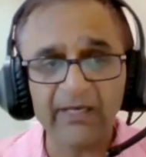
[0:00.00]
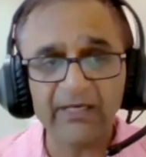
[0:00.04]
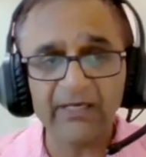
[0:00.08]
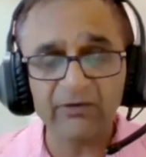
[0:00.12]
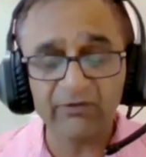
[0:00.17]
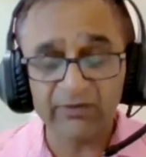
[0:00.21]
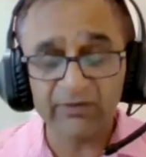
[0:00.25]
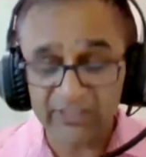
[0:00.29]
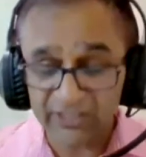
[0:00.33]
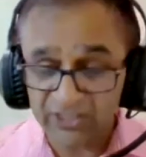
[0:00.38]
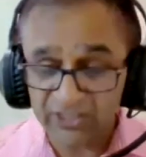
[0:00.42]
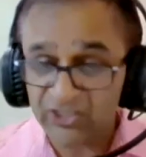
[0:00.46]

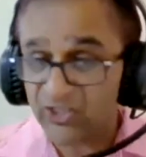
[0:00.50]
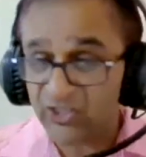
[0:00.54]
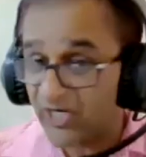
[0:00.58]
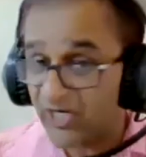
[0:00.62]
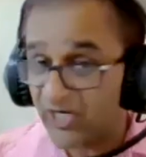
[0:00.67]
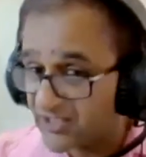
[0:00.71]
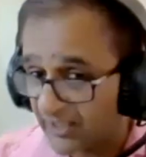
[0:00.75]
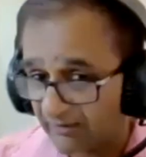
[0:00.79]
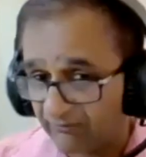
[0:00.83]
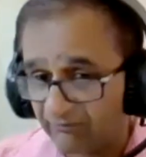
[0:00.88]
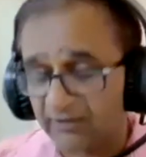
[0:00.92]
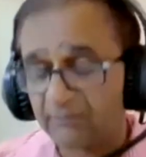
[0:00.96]
becoming,
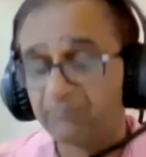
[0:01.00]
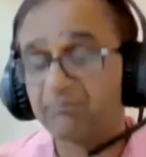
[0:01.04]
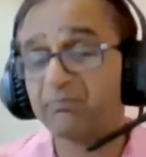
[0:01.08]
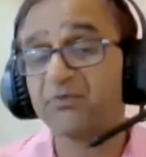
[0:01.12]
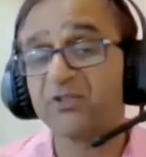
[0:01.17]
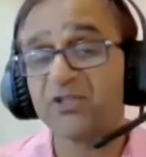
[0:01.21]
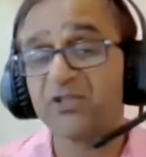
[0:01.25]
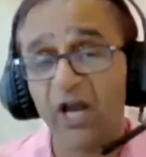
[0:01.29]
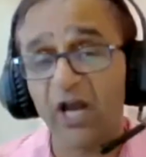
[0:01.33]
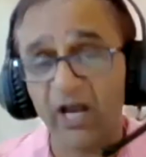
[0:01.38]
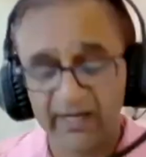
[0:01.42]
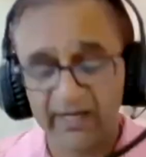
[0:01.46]
which is
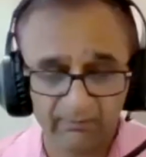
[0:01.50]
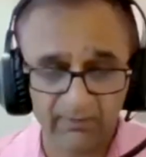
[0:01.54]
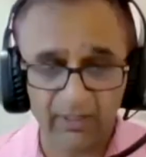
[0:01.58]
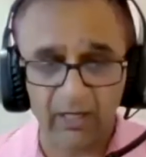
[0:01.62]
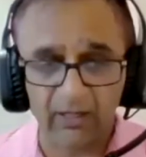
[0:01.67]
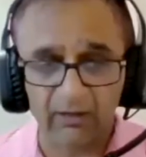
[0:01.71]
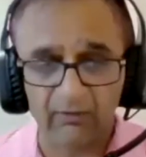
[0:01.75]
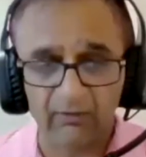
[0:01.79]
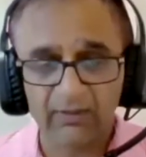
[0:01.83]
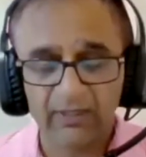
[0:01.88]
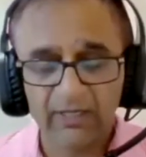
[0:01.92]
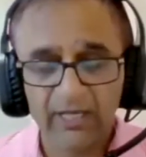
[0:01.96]
changing with
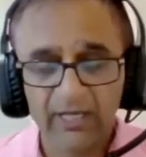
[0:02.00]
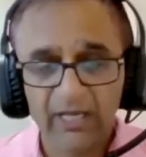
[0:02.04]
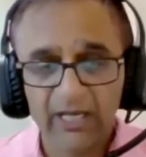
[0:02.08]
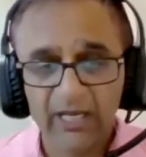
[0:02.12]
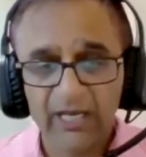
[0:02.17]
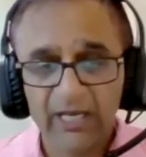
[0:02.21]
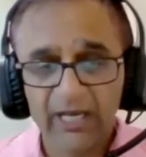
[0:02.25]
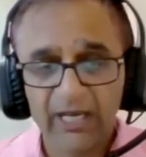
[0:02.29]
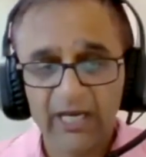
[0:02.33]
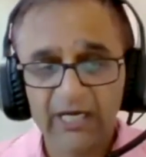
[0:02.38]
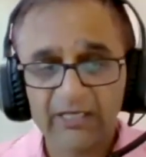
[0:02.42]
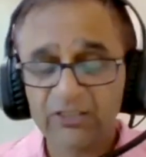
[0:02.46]
time
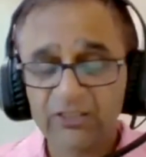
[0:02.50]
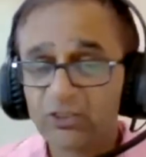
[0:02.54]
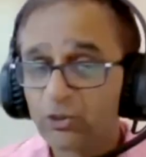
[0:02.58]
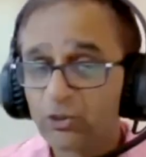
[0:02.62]
now.